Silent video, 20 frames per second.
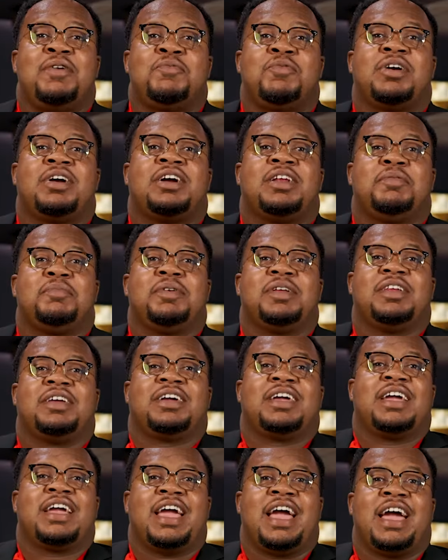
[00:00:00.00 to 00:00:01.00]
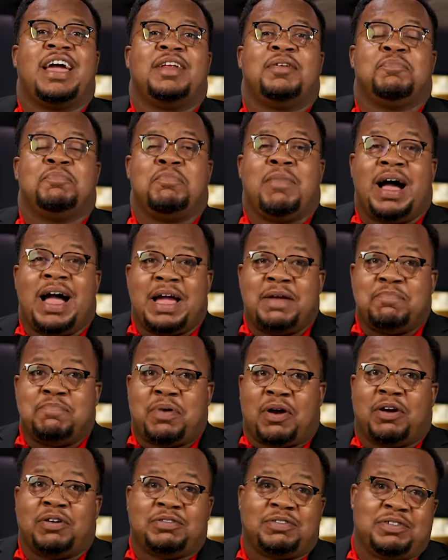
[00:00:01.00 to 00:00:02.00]
we're going to be looking at my
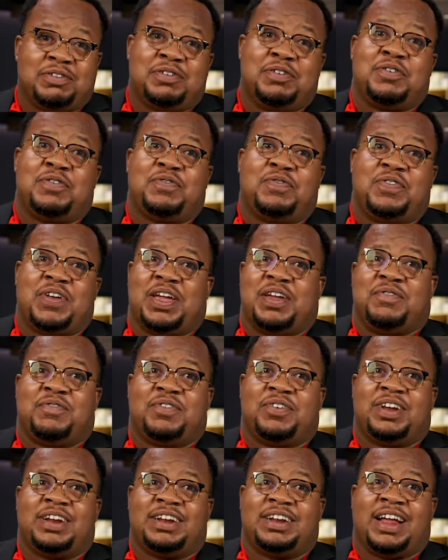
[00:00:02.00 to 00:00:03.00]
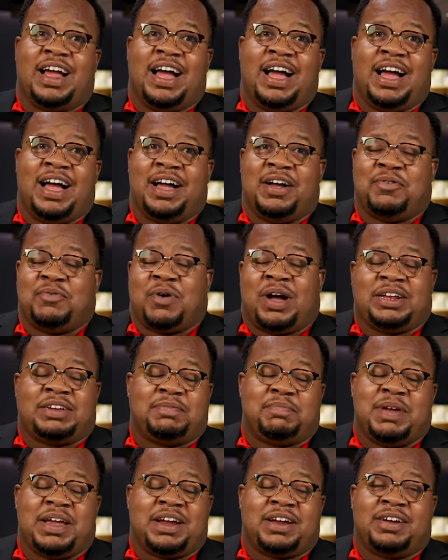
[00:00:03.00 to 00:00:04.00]
personal favorite
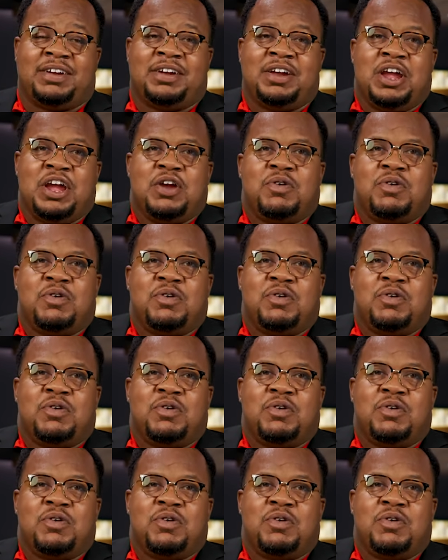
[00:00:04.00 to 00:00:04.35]
watchmaker,